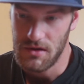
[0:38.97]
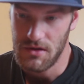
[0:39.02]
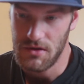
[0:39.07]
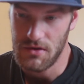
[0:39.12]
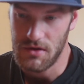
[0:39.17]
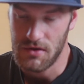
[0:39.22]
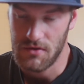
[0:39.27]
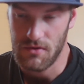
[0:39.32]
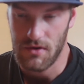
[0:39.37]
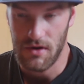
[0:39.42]

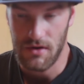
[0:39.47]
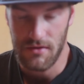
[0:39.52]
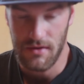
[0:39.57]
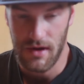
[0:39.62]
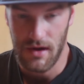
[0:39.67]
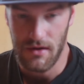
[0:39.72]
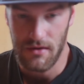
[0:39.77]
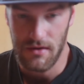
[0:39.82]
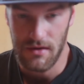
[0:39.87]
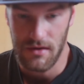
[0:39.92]
run
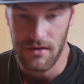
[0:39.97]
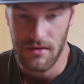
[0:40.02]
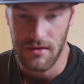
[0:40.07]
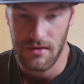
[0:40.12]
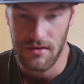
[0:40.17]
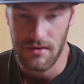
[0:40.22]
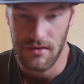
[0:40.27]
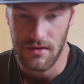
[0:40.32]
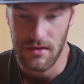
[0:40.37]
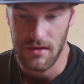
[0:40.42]
around
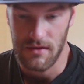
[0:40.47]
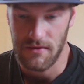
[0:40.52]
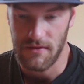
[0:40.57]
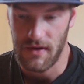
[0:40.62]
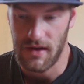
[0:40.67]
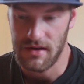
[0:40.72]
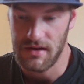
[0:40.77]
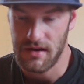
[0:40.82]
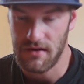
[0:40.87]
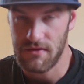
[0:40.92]
and
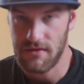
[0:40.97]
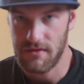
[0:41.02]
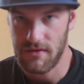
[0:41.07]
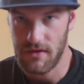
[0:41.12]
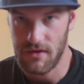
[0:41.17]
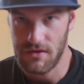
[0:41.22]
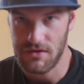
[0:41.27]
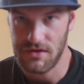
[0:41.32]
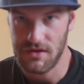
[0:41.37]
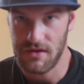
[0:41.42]
find different
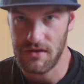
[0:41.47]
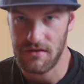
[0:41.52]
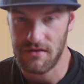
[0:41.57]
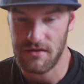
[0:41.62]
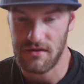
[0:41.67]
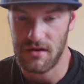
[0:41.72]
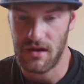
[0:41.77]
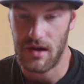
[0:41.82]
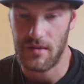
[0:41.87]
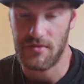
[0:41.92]
villages
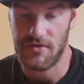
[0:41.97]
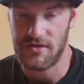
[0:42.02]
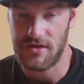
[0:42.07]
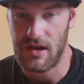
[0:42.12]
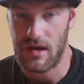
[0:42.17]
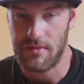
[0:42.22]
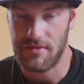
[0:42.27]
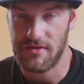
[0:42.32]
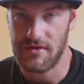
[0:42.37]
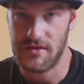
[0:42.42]
and time
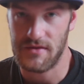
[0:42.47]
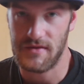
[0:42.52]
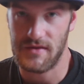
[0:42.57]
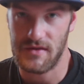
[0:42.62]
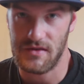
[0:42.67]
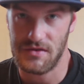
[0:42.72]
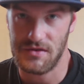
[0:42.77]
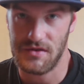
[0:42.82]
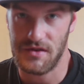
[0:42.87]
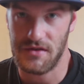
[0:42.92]
stops in the
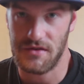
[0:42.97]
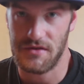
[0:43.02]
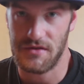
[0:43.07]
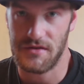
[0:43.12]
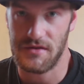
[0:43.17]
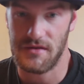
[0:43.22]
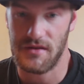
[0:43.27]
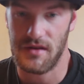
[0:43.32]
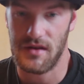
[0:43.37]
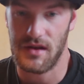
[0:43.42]

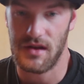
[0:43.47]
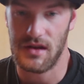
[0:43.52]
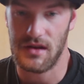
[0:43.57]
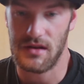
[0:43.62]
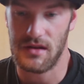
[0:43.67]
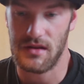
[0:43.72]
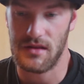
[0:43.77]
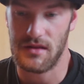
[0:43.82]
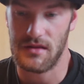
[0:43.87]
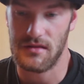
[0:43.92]
villages,
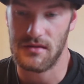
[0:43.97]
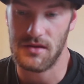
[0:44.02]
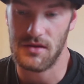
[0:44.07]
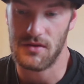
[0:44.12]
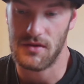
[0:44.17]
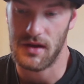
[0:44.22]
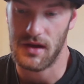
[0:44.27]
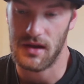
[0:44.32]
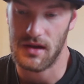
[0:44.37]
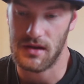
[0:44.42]
and
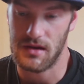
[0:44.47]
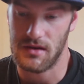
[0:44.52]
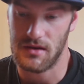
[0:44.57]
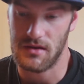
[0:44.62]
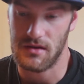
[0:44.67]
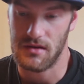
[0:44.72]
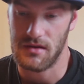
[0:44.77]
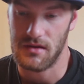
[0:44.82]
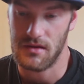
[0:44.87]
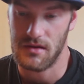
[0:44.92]
you can
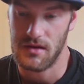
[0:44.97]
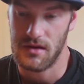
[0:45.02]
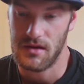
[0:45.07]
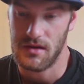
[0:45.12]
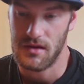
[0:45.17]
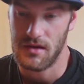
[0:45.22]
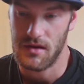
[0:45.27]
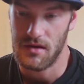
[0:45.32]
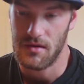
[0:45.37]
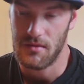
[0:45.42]

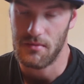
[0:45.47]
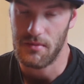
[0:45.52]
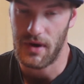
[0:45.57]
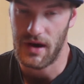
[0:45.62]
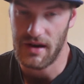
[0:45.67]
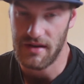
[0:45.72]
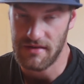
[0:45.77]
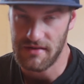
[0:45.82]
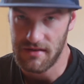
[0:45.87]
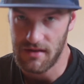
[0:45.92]

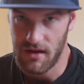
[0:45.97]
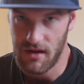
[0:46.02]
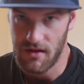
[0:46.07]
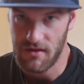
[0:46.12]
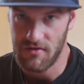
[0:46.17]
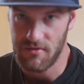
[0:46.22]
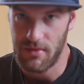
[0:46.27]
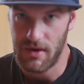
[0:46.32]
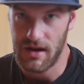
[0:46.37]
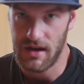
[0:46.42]
buy
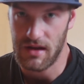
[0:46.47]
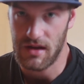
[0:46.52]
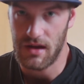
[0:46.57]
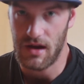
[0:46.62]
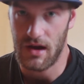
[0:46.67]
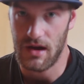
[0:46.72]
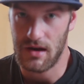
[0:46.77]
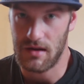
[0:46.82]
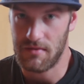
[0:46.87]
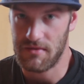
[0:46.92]
stuff, buy
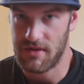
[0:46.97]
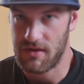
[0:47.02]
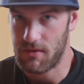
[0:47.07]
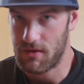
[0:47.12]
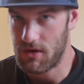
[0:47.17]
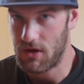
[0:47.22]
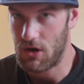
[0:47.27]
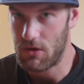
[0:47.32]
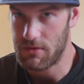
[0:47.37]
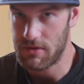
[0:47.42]
items that will
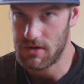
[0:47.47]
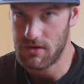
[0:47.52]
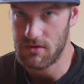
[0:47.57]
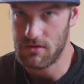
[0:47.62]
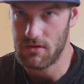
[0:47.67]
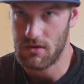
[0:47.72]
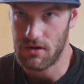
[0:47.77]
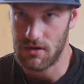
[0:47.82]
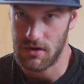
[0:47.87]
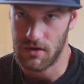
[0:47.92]
help
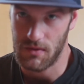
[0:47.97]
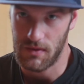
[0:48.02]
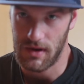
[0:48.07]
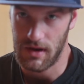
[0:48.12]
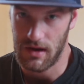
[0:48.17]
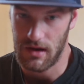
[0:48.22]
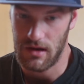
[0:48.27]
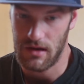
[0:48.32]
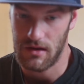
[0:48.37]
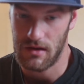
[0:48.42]
you on your
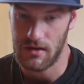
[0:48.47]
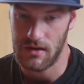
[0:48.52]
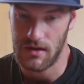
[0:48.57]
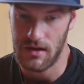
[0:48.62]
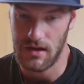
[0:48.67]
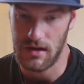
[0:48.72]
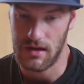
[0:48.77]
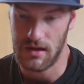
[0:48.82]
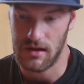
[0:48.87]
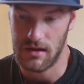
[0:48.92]
way.
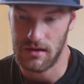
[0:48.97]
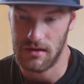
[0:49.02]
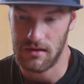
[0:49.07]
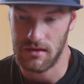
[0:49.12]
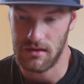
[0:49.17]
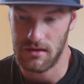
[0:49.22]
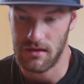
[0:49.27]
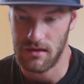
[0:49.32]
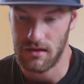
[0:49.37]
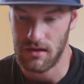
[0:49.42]
Like
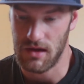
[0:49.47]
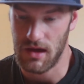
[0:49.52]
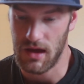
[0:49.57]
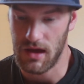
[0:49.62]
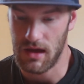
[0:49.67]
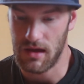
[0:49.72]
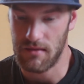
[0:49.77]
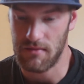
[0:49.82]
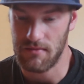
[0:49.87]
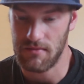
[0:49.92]
in the
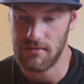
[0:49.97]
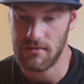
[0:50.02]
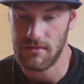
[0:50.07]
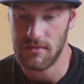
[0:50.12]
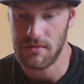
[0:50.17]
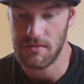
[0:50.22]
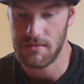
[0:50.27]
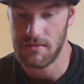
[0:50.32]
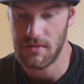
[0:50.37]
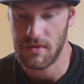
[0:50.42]

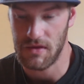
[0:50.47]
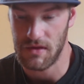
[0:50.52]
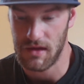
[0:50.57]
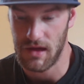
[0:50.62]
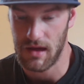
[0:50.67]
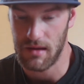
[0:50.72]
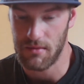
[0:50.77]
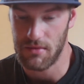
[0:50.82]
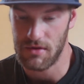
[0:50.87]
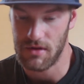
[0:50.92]

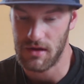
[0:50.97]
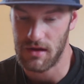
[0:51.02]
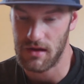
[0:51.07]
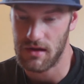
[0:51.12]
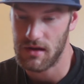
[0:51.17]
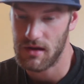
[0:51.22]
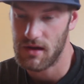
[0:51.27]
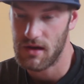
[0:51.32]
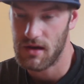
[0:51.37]
gameplay,